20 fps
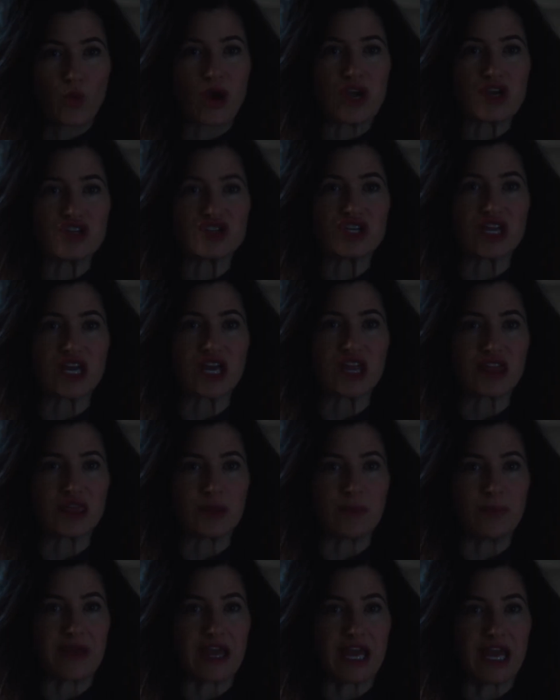Where'd you get
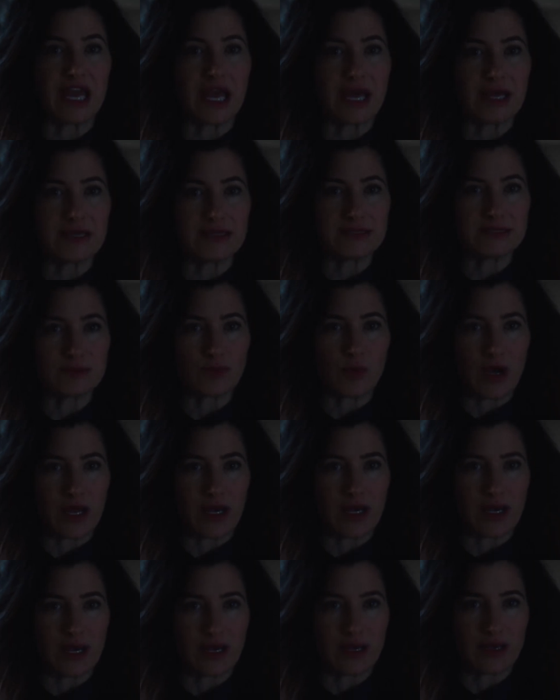the big guns,
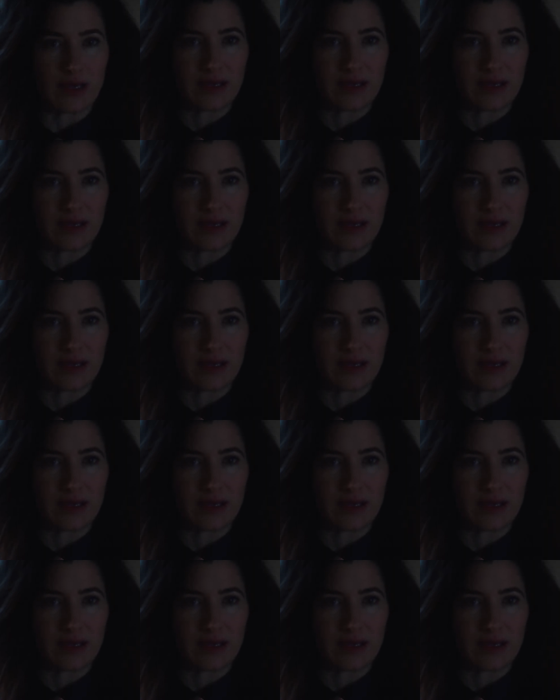Wanda?